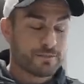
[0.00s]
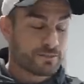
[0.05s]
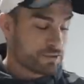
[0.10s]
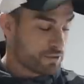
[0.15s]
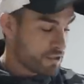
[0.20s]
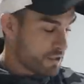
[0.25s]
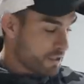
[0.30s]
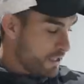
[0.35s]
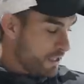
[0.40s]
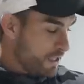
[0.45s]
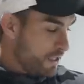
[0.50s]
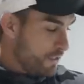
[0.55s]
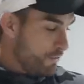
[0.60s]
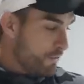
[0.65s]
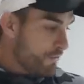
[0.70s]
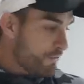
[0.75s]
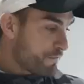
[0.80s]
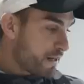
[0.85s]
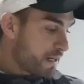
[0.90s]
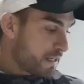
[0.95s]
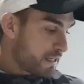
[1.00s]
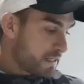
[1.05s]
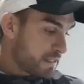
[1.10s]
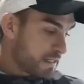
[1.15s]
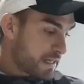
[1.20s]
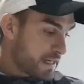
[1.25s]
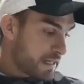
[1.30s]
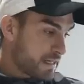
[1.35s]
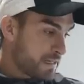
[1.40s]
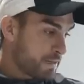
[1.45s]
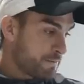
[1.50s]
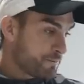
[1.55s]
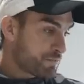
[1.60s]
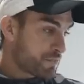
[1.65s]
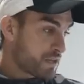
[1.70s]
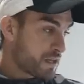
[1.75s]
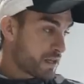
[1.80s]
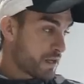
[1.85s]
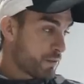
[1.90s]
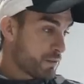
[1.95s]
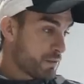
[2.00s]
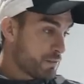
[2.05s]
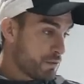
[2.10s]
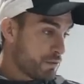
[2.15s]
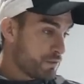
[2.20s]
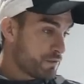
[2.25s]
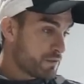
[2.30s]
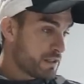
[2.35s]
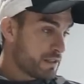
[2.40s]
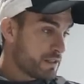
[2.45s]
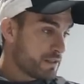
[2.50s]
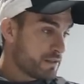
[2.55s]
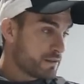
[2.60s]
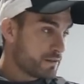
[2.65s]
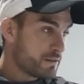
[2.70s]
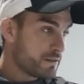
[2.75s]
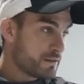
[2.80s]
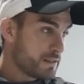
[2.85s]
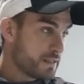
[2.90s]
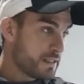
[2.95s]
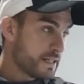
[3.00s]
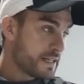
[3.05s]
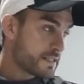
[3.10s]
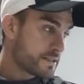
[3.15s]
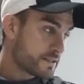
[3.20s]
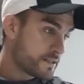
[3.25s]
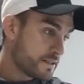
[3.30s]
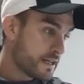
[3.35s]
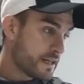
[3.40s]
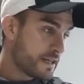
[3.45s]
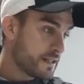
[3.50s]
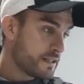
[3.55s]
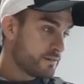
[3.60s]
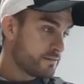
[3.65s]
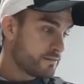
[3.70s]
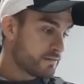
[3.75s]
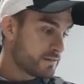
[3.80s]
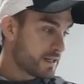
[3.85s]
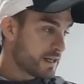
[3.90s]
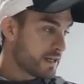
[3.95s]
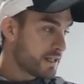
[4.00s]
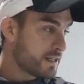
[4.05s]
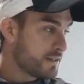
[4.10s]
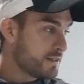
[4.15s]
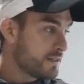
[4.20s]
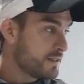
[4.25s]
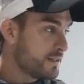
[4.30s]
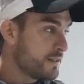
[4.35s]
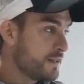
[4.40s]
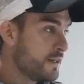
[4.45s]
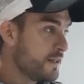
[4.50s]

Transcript: But we're finally there. We moved in yesterday, and